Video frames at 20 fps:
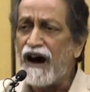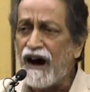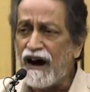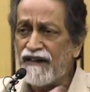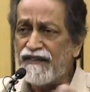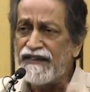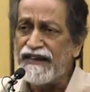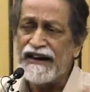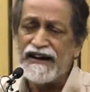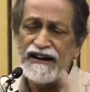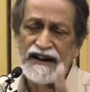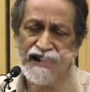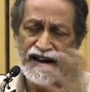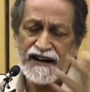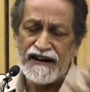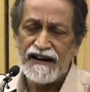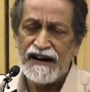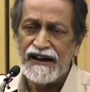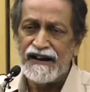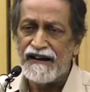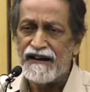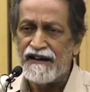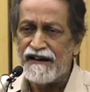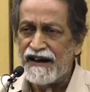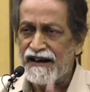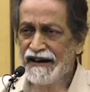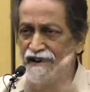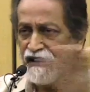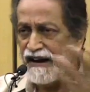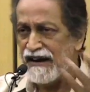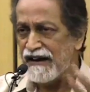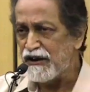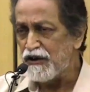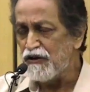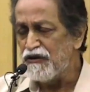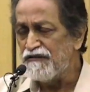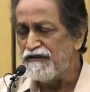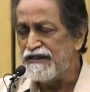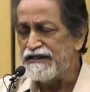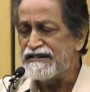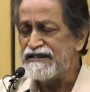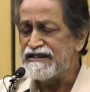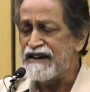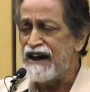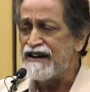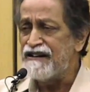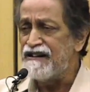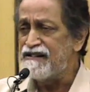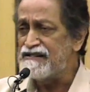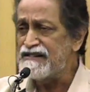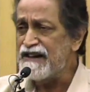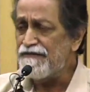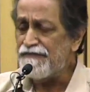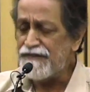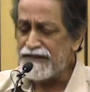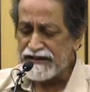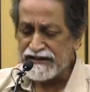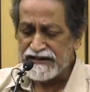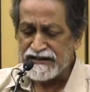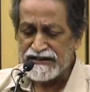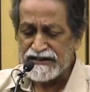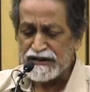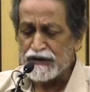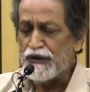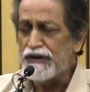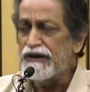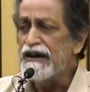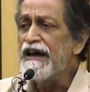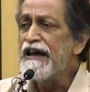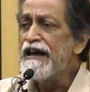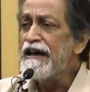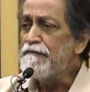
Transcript: are there like like like like universal adult suffrage and so on